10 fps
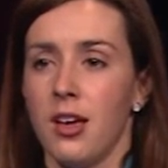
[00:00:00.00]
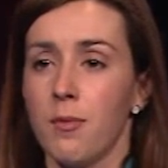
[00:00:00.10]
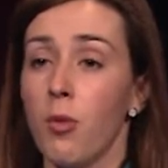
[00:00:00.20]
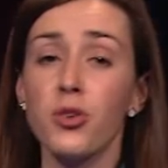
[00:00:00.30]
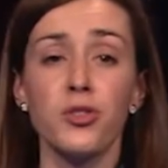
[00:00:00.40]

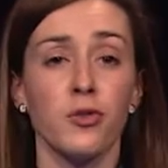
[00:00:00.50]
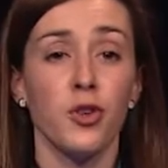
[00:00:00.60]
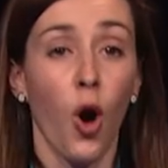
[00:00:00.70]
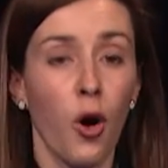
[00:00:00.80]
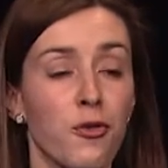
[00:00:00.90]
Most of
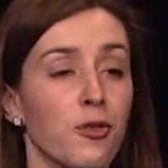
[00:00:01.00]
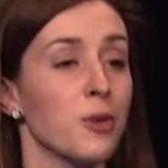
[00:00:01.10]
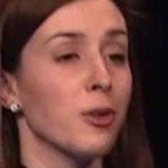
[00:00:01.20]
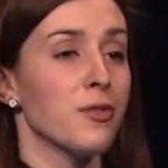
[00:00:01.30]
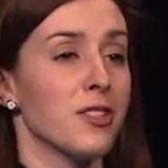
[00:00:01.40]
you hopefully
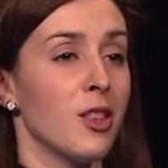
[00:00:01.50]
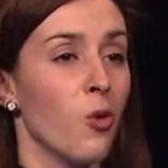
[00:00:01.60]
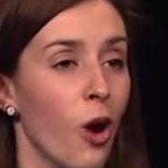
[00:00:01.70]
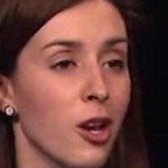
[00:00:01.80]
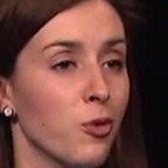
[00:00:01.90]
will have seen the
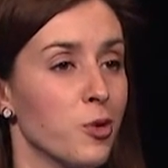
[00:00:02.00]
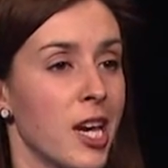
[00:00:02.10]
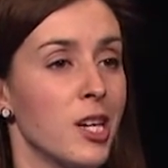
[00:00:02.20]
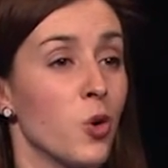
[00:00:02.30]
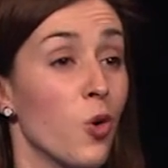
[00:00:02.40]
wonderful
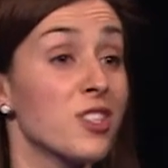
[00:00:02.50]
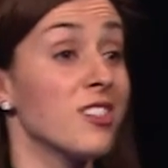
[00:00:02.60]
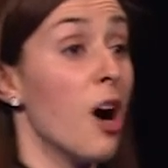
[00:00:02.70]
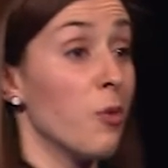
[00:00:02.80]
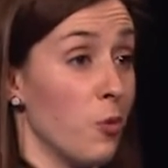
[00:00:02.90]
TED Talk
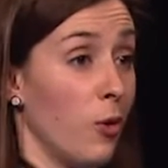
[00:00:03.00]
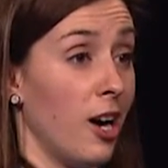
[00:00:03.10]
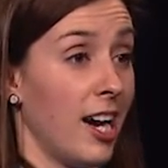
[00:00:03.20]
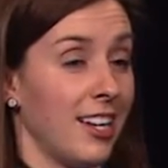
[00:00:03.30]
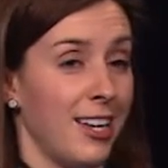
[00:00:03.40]
Start With
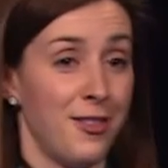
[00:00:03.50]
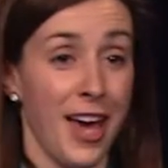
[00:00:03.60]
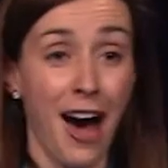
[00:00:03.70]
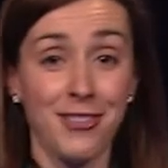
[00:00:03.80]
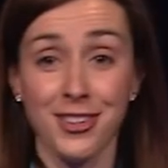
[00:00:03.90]
Why. If you
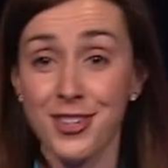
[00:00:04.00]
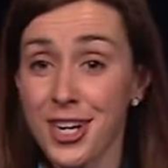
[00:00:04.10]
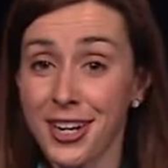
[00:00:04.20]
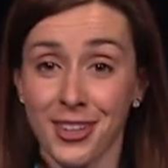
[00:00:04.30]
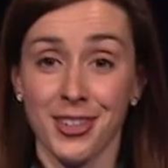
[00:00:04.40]
haven't,
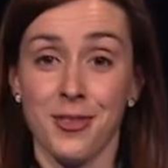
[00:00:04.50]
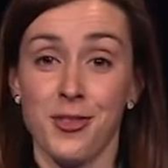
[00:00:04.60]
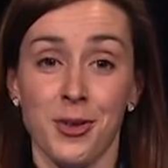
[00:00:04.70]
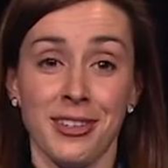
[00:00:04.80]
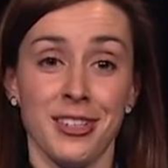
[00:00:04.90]
chuck it on your
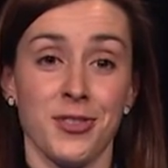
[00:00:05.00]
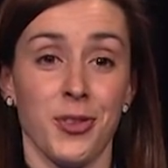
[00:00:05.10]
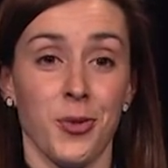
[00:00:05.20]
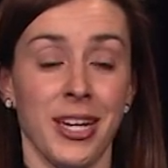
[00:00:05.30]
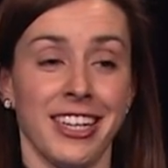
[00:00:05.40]
viewing list for
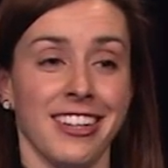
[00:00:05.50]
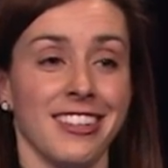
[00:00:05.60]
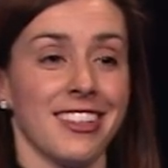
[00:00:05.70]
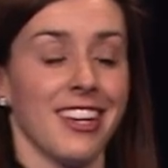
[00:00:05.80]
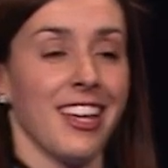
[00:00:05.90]
the weekend.